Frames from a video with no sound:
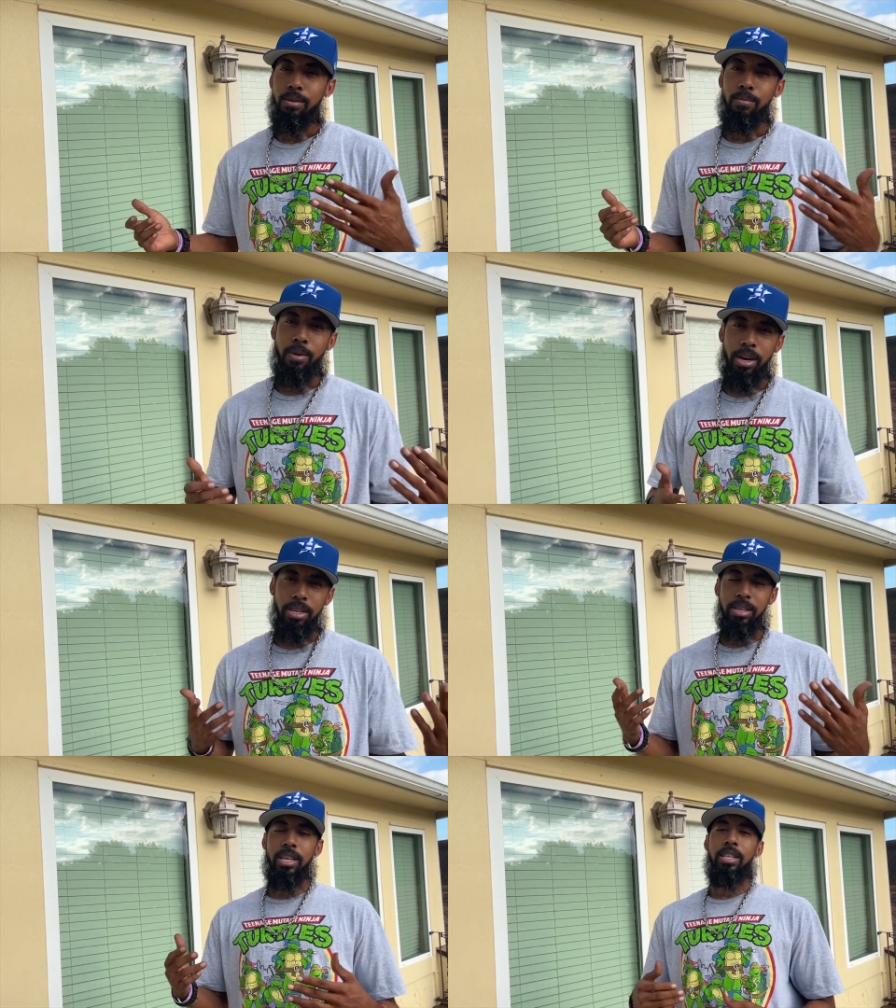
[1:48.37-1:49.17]
Why not
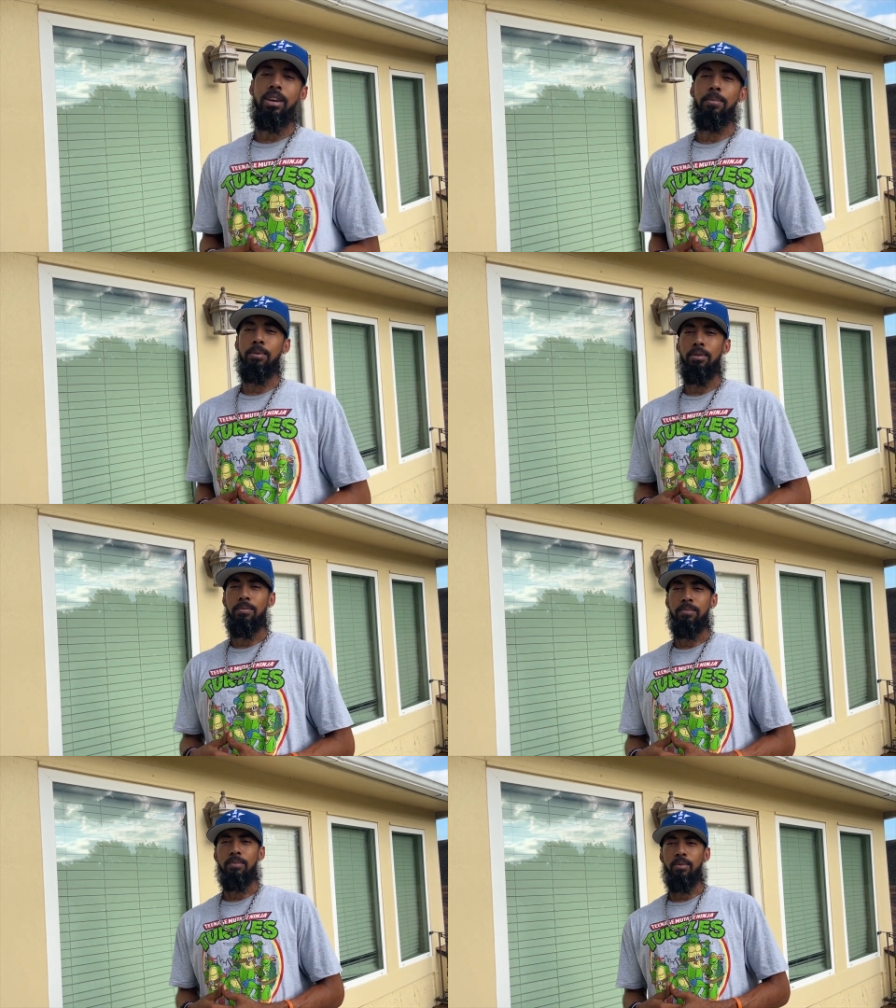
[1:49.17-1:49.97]
just get the upper,
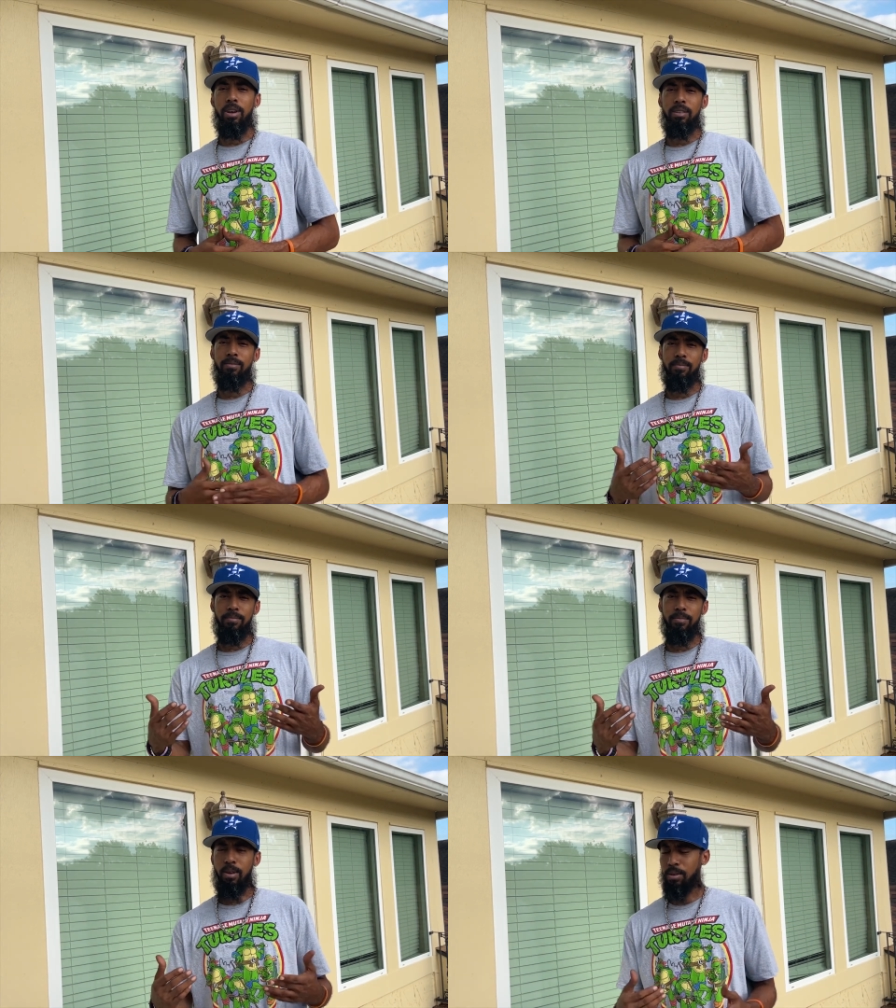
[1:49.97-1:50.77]
right?
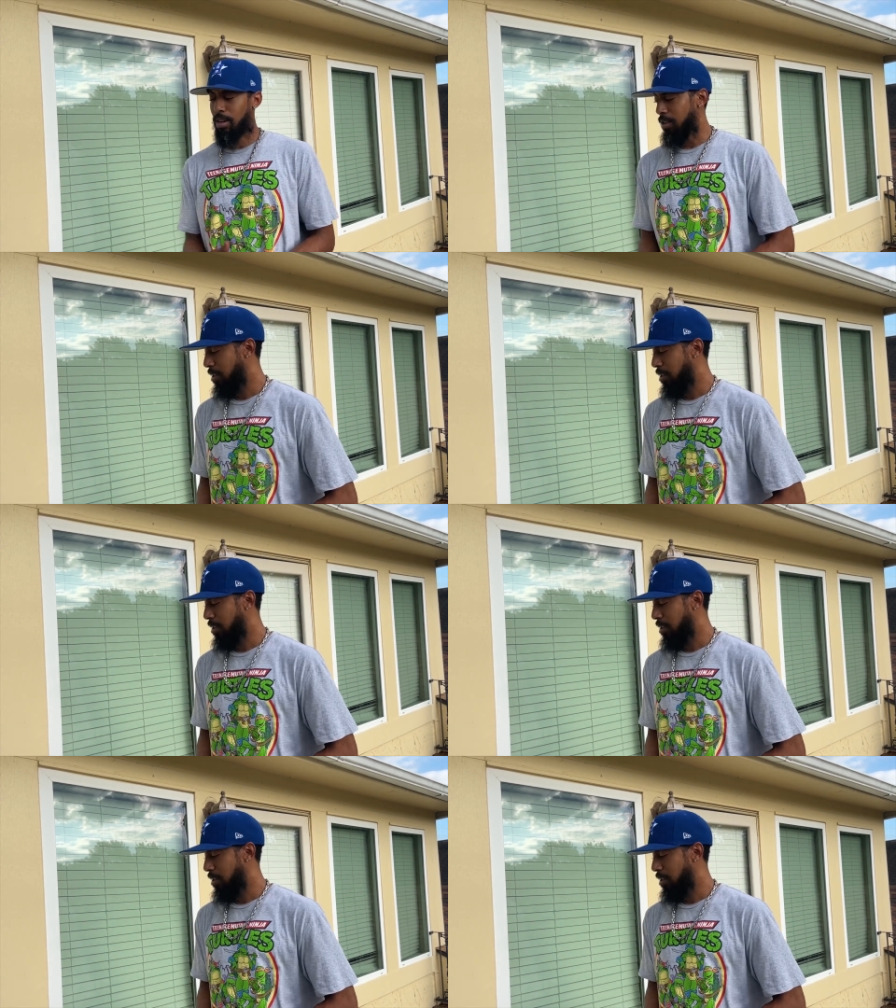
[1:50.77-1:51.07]
Okay, so